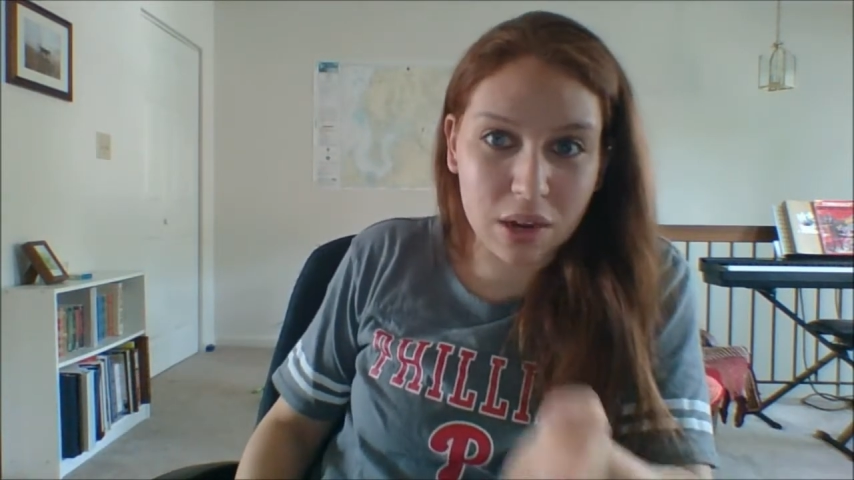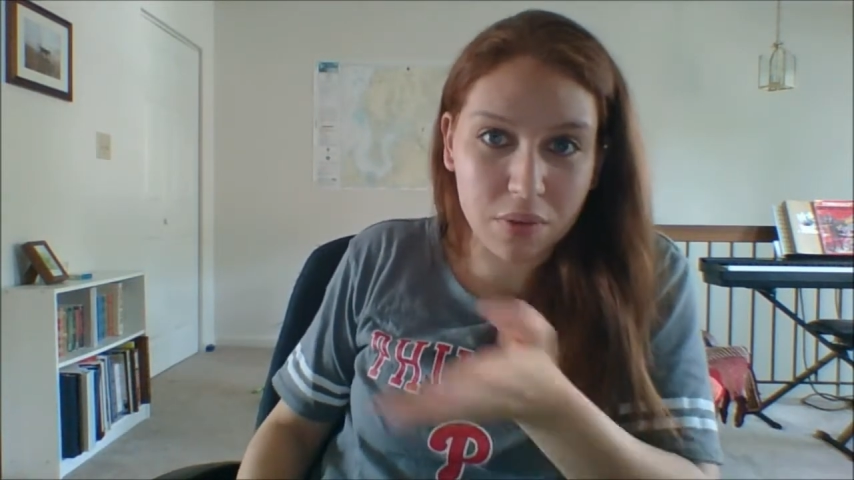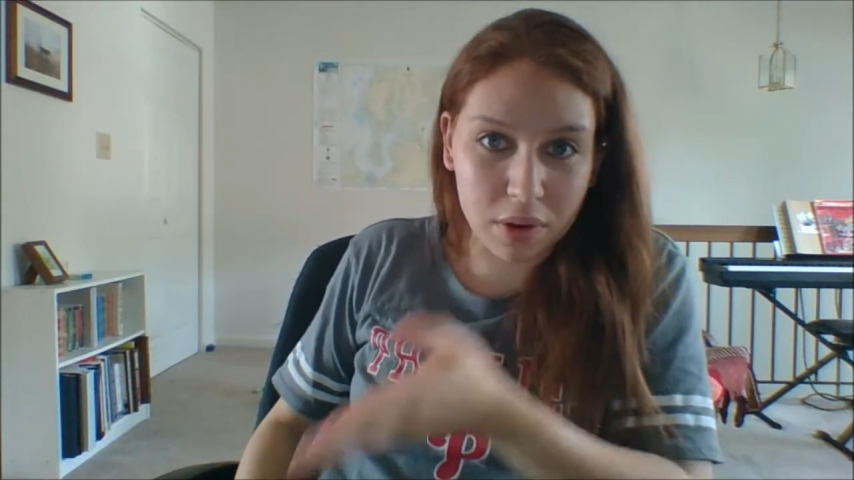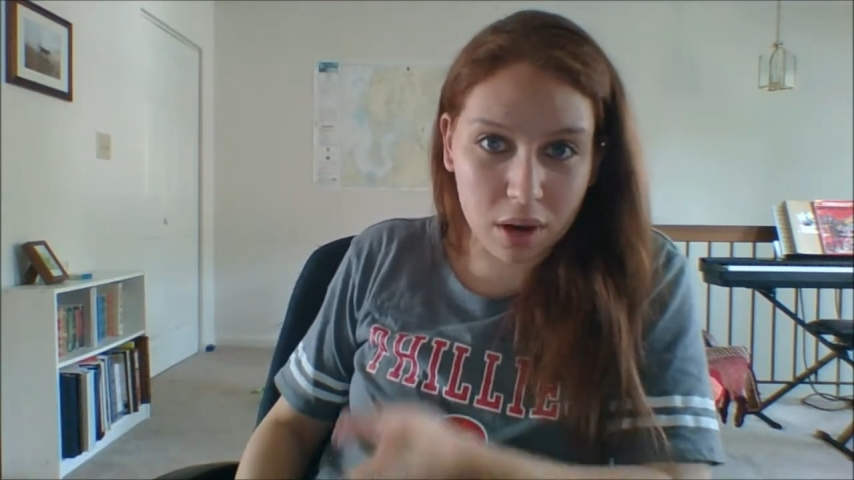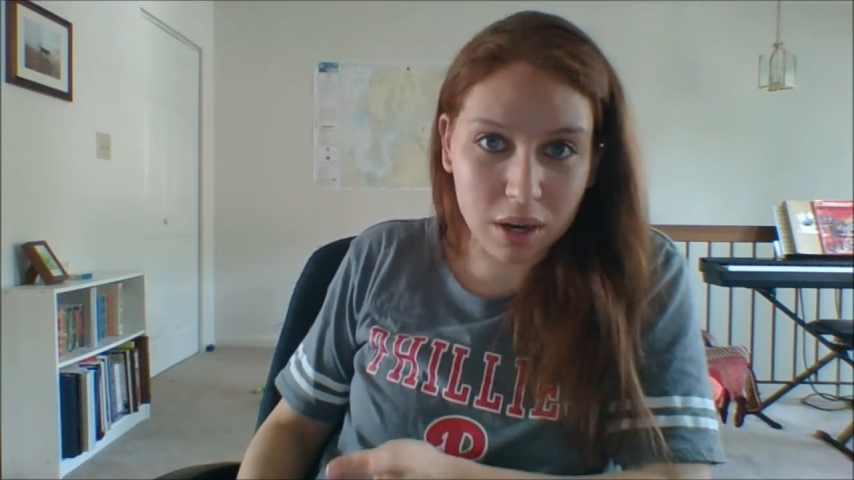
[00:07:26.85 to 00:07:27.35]
in
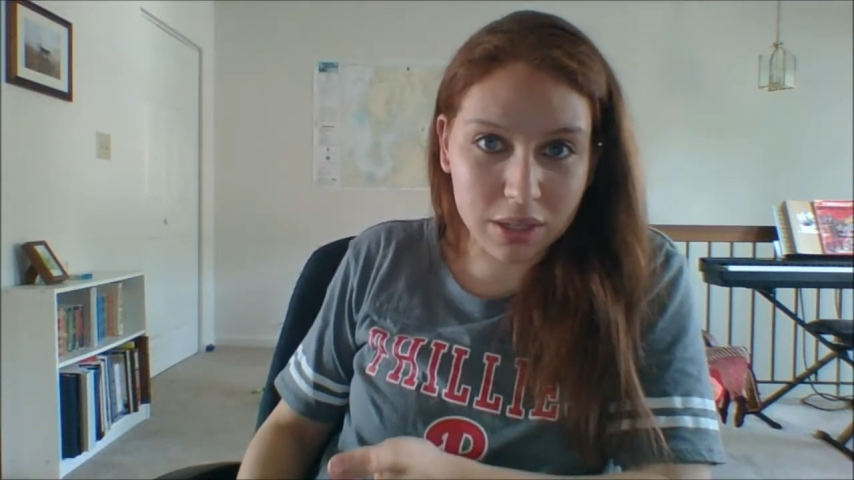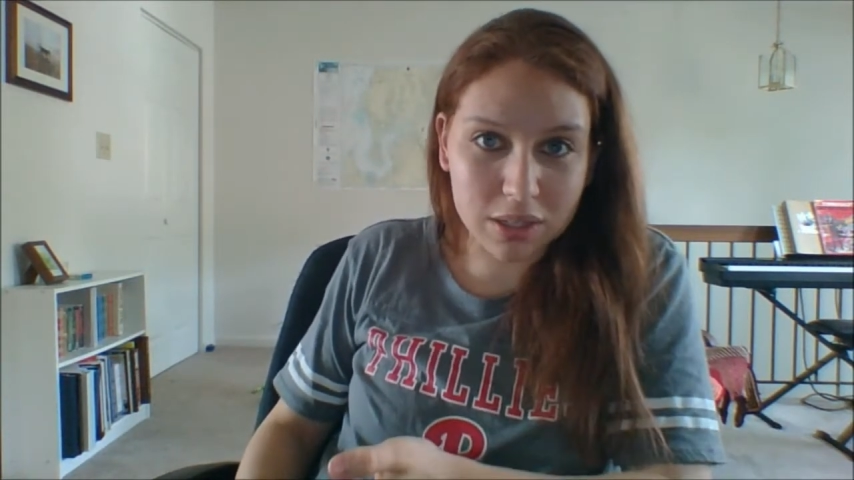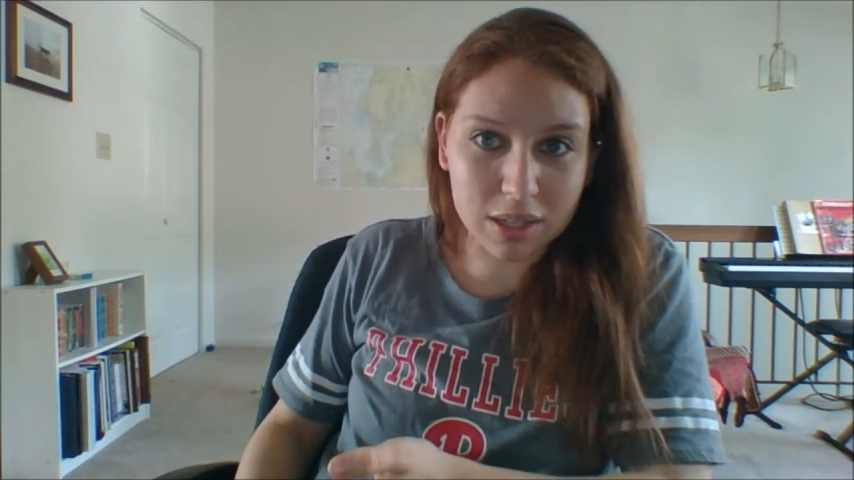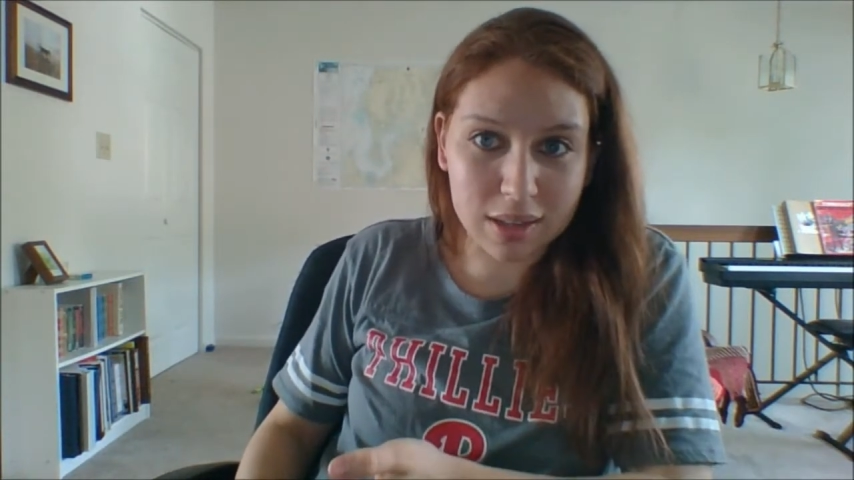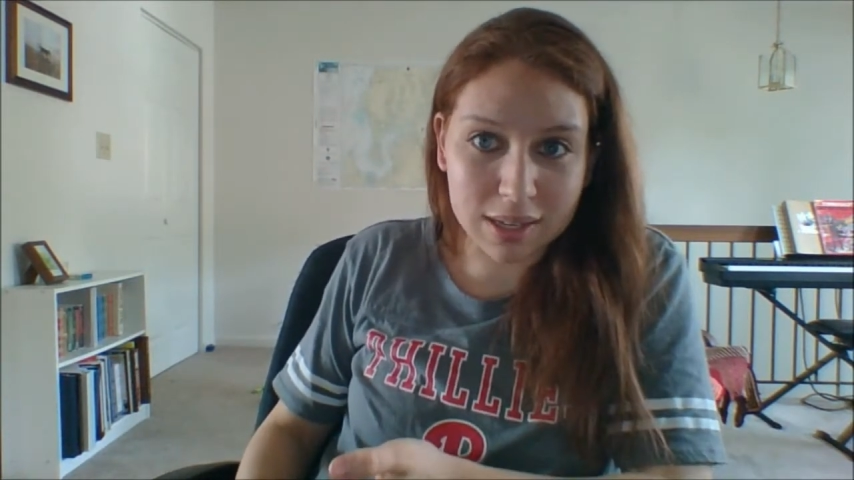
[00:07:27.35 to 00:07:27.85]
regards
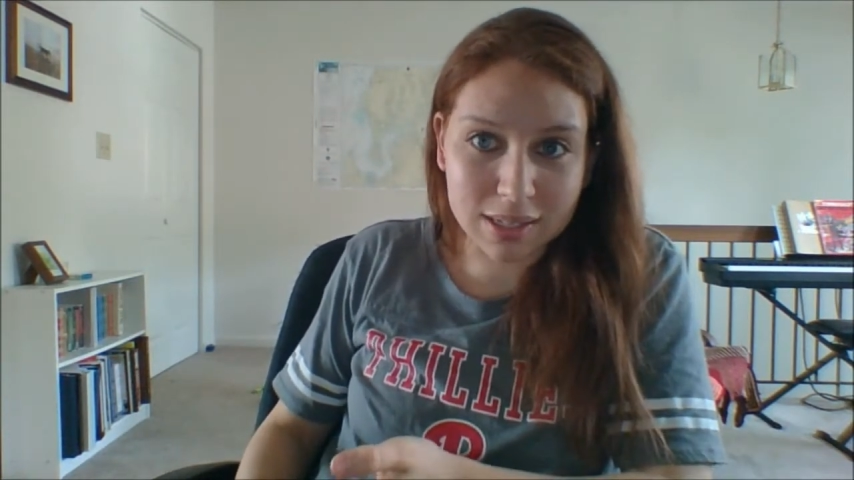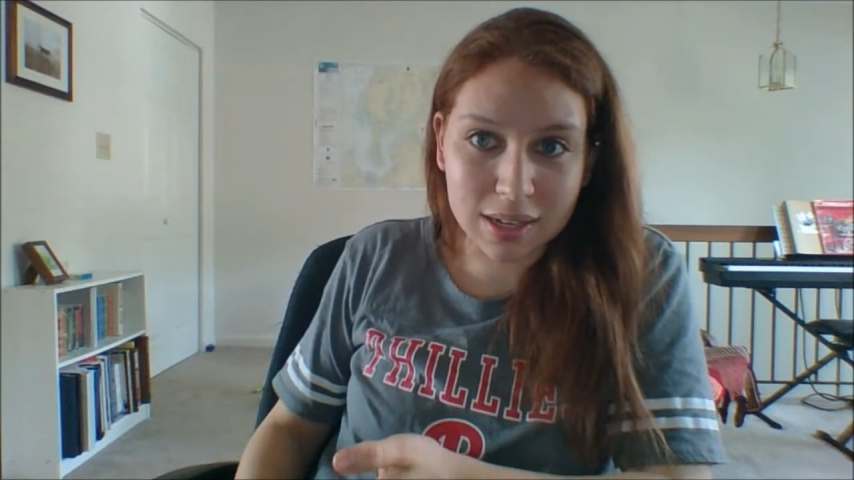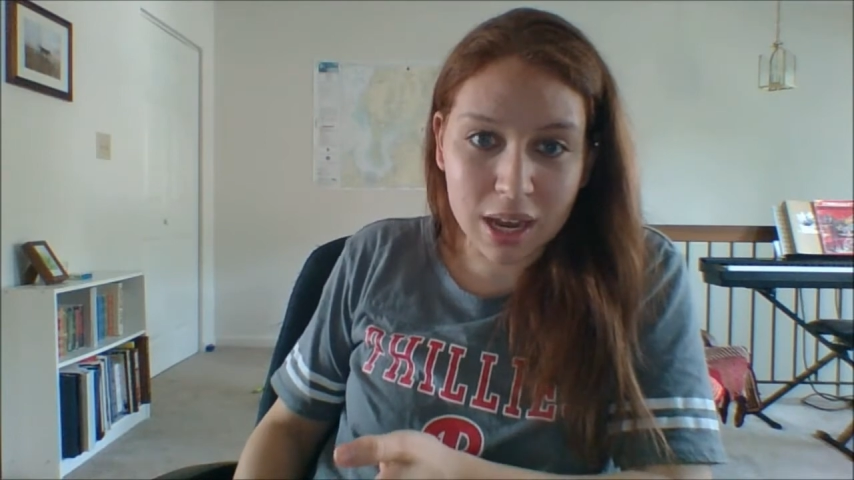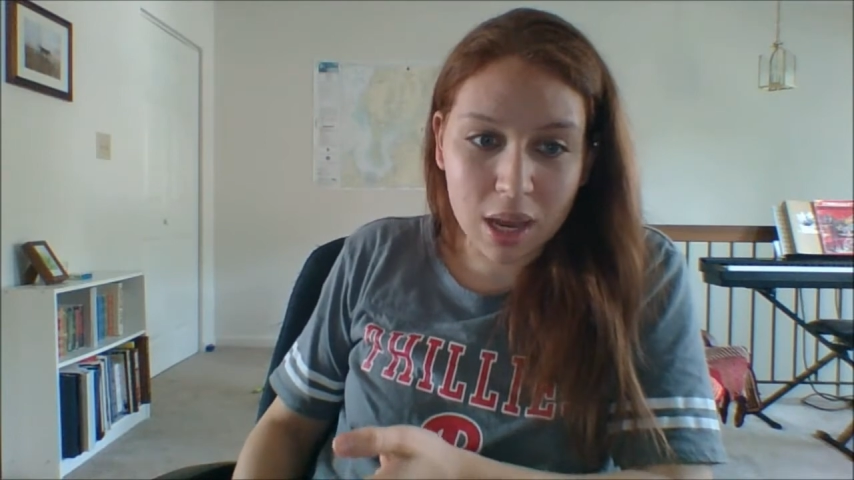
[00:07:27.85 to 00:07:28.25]
to this,